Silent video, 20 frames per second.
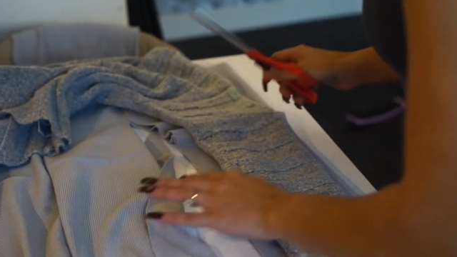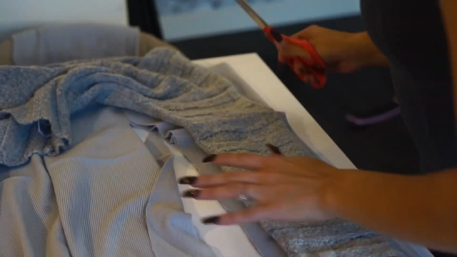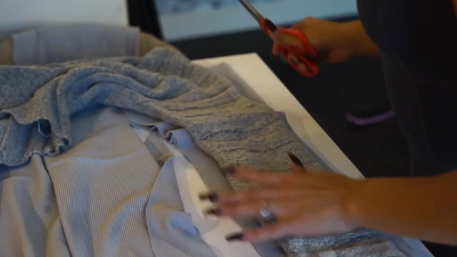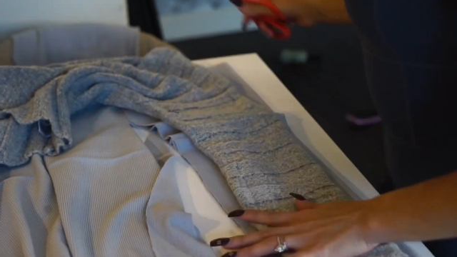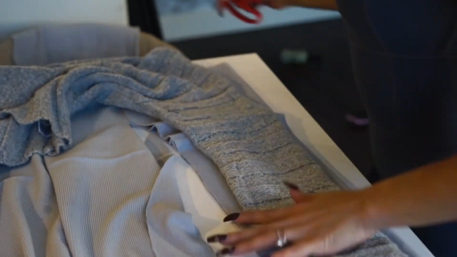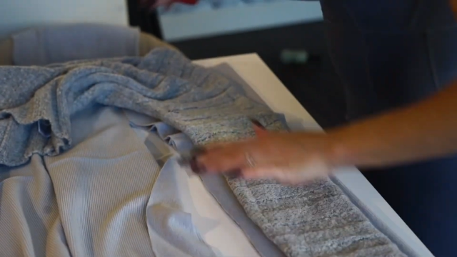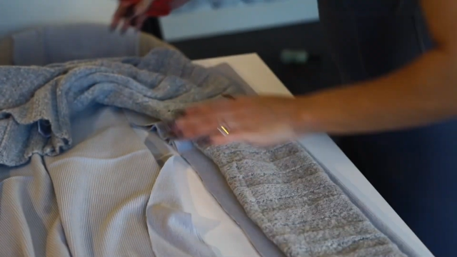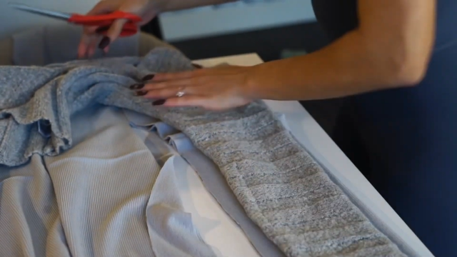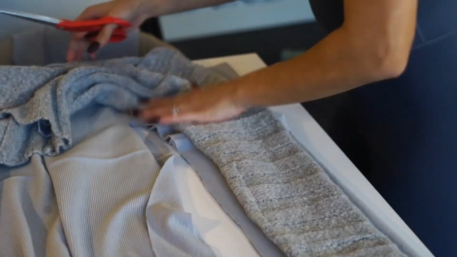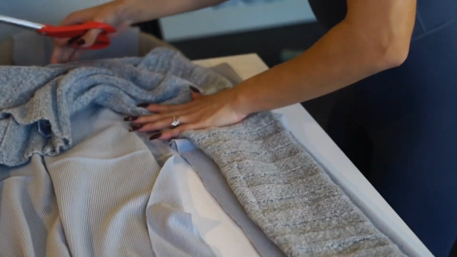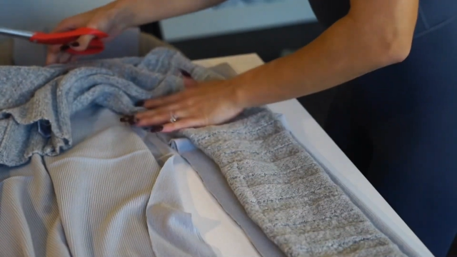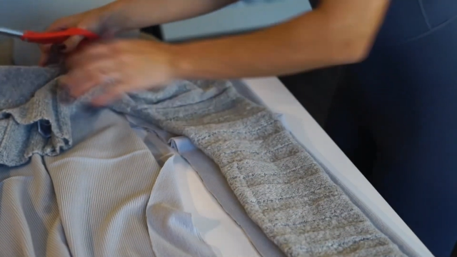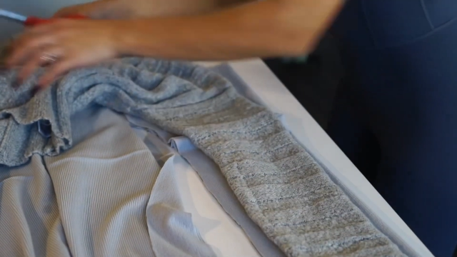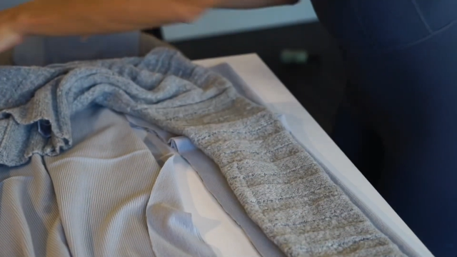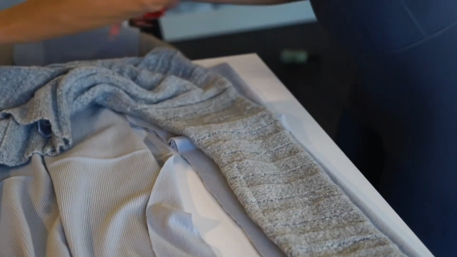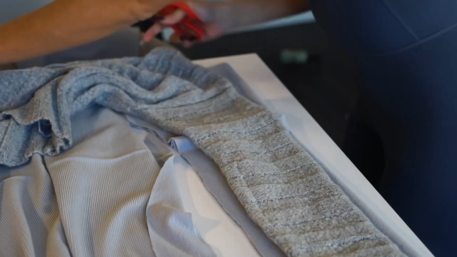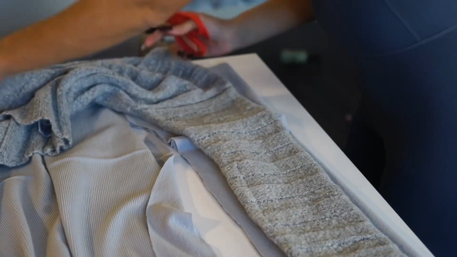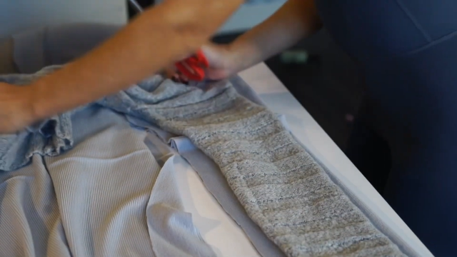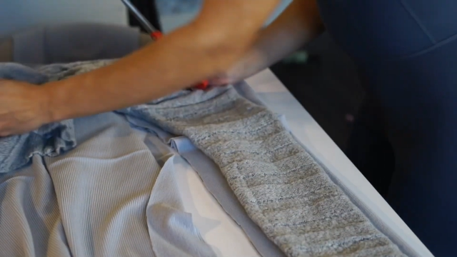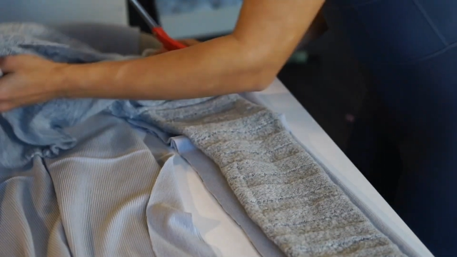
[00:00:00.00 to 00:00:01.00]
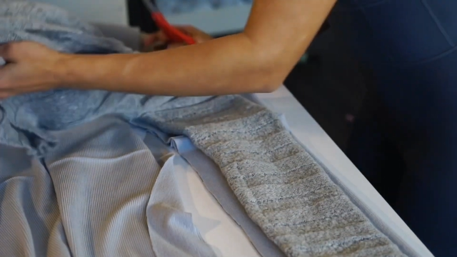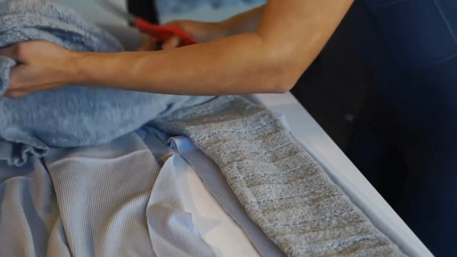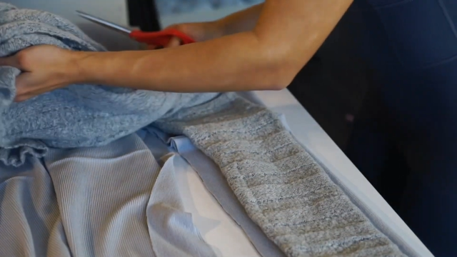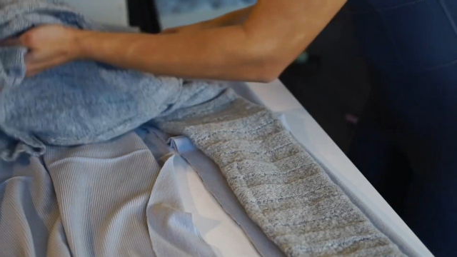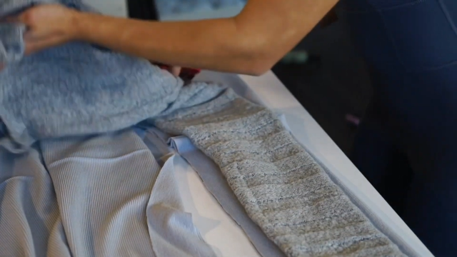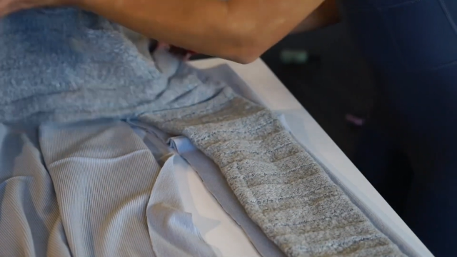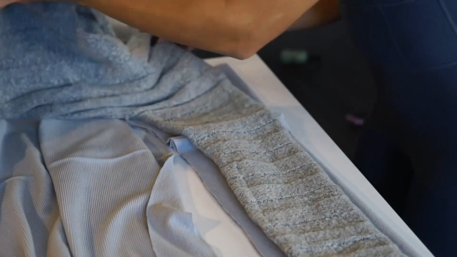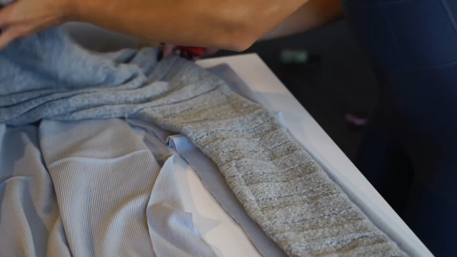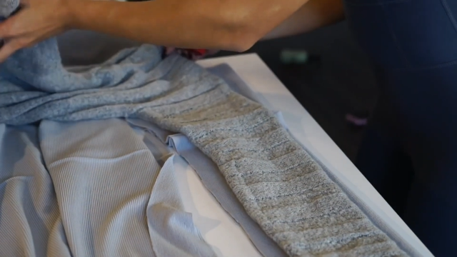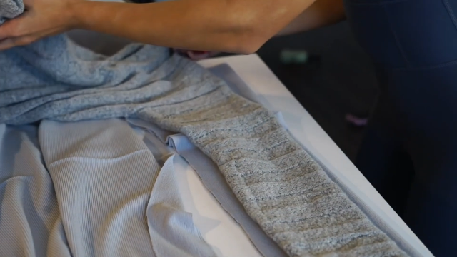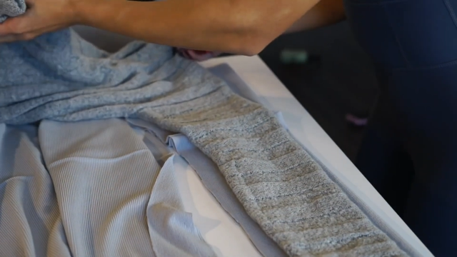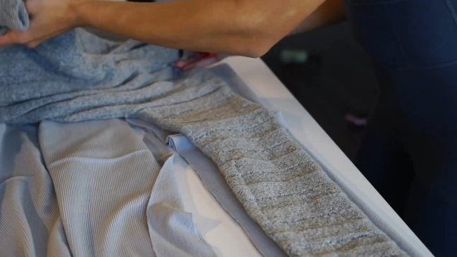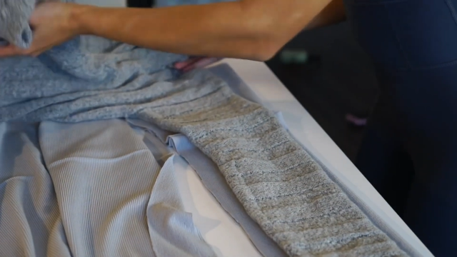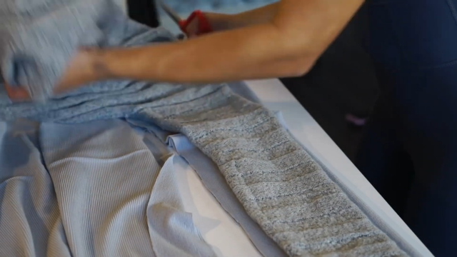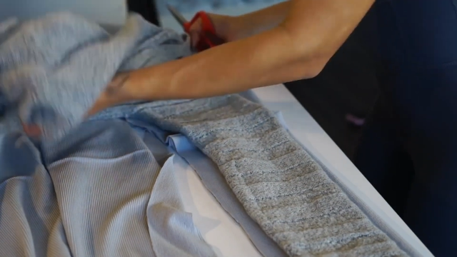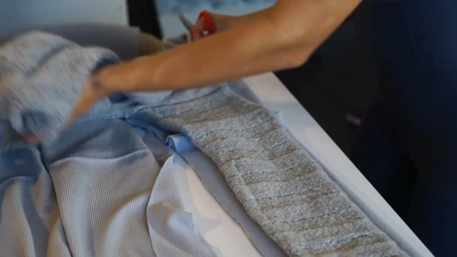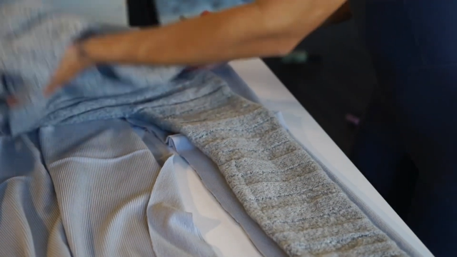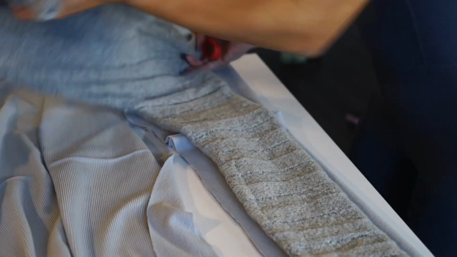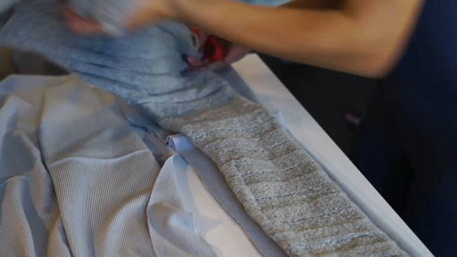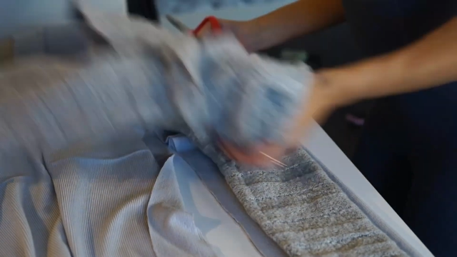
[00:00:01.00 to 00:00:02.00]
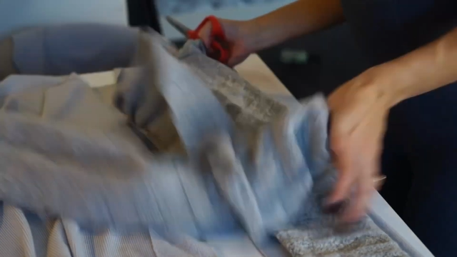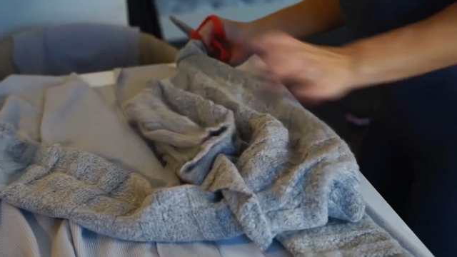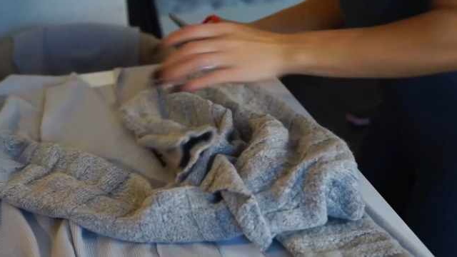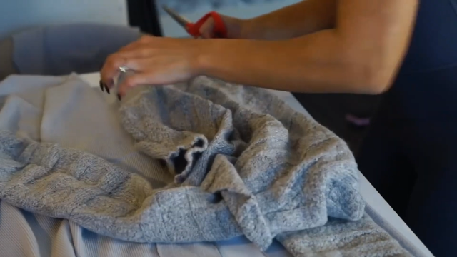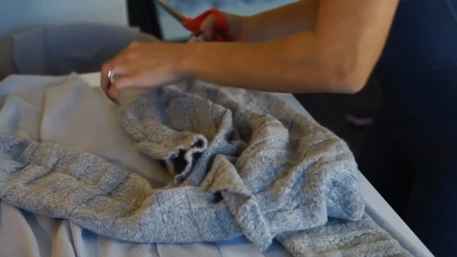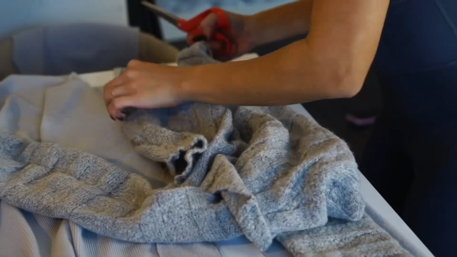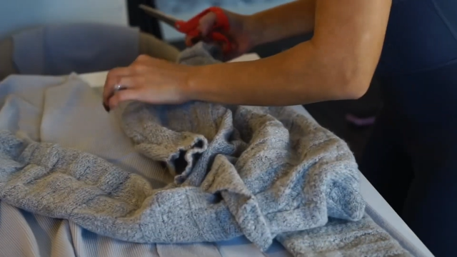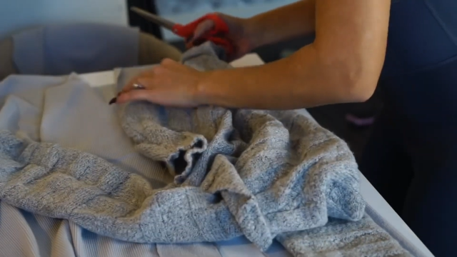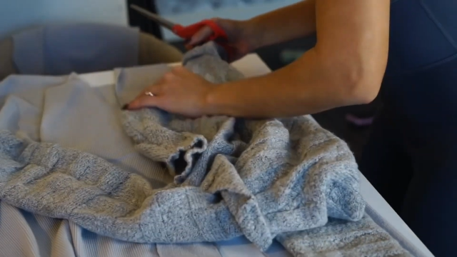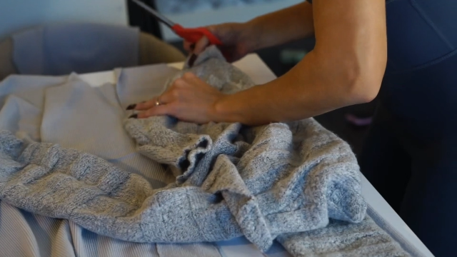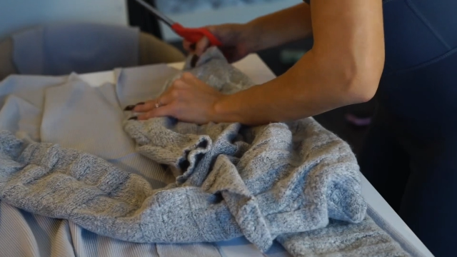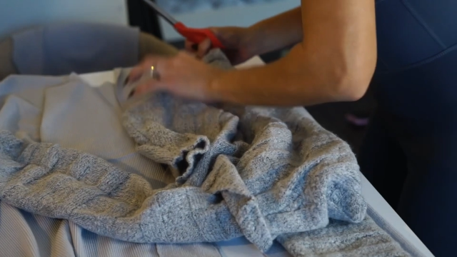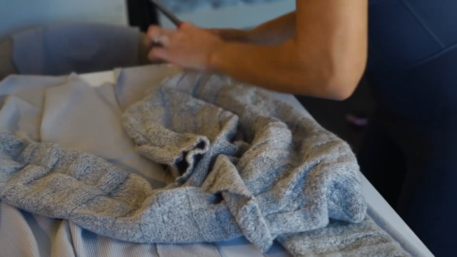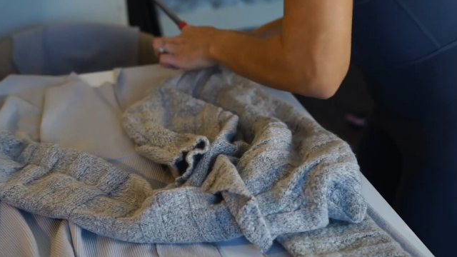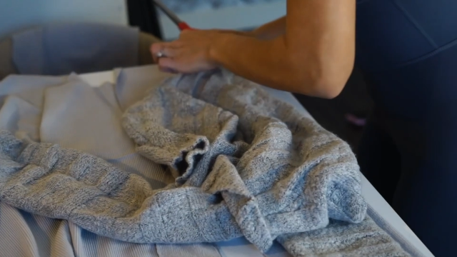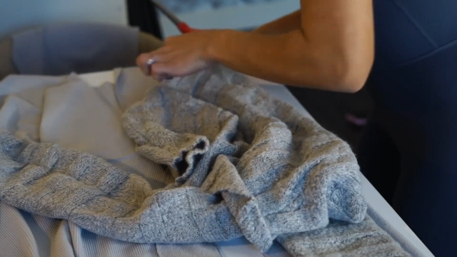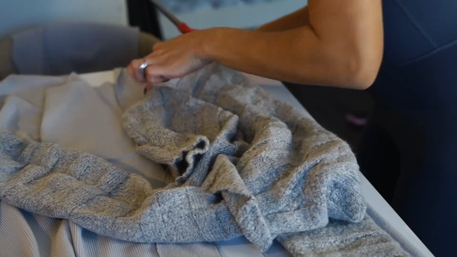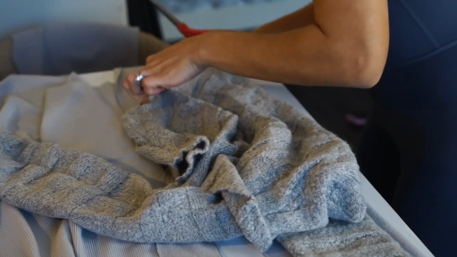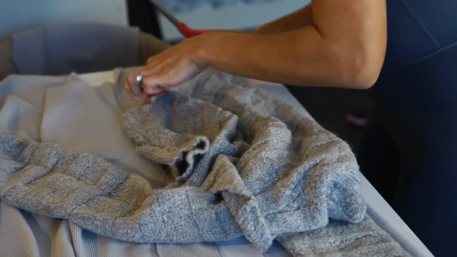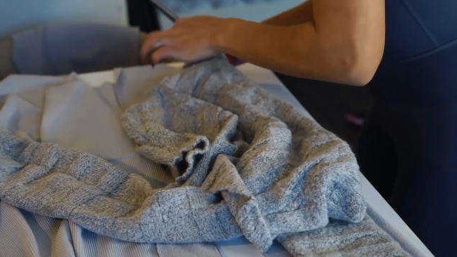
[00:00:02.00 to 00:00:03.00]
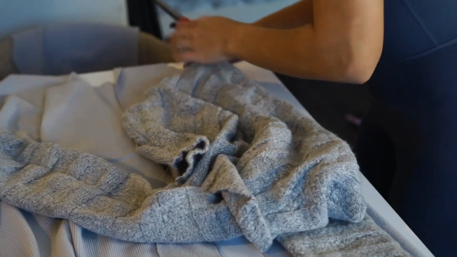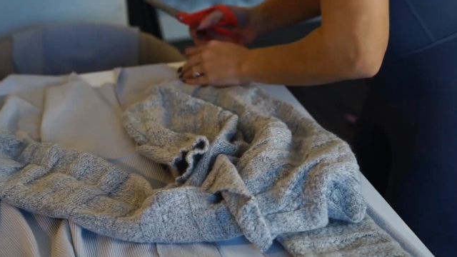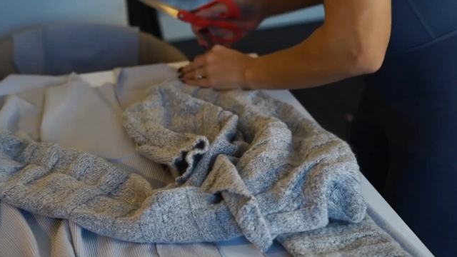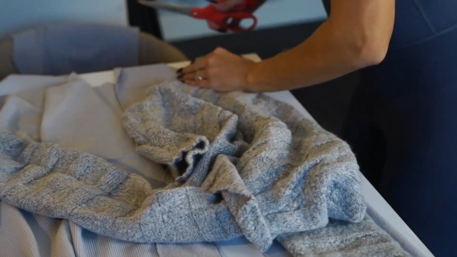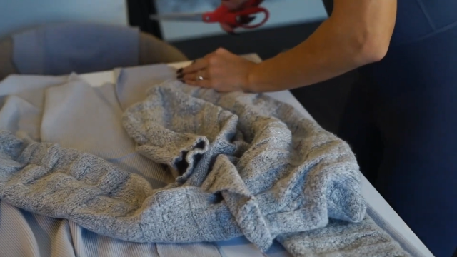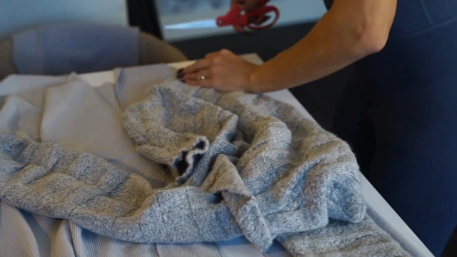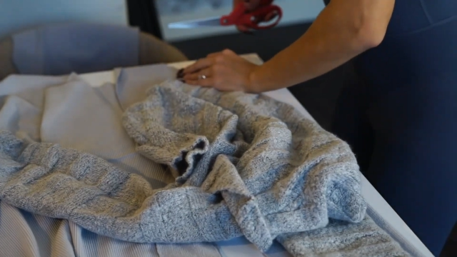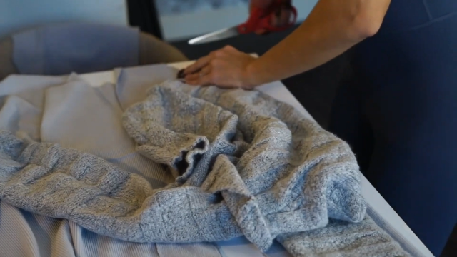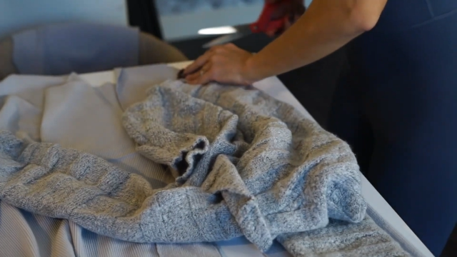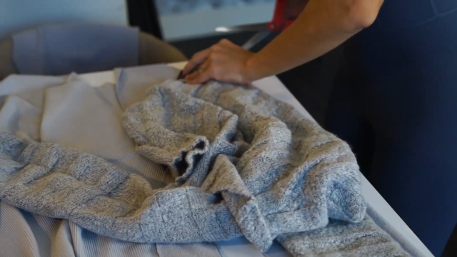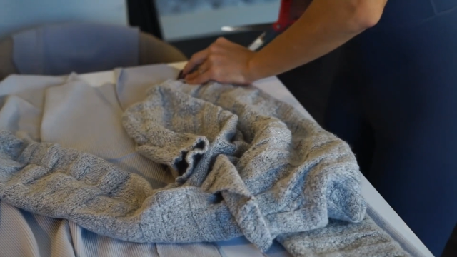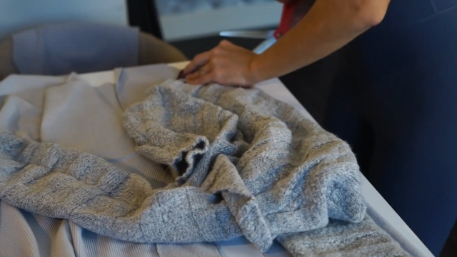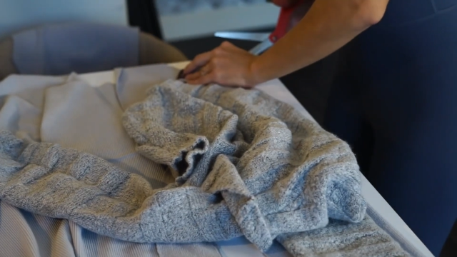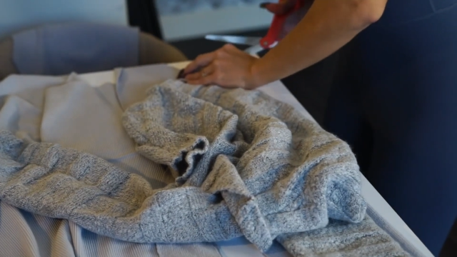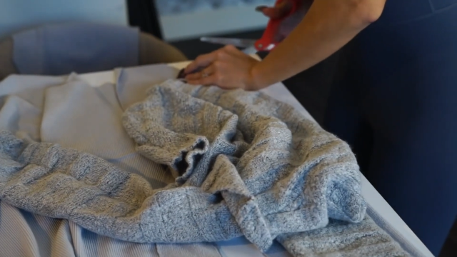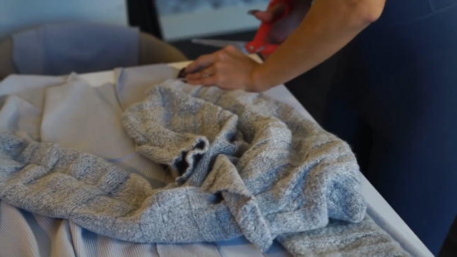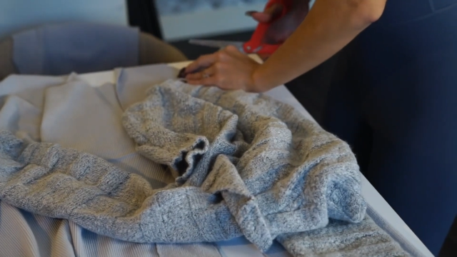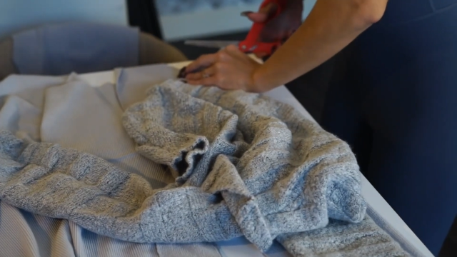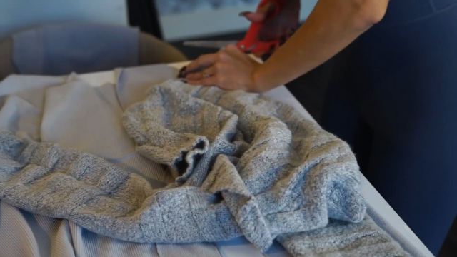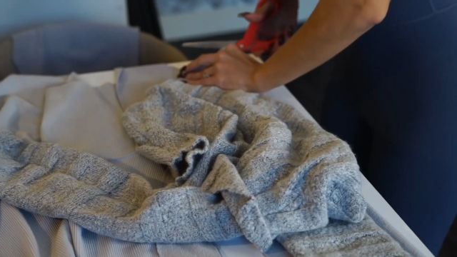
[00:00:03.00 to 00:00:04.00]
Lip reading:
[unreadable: no face in view]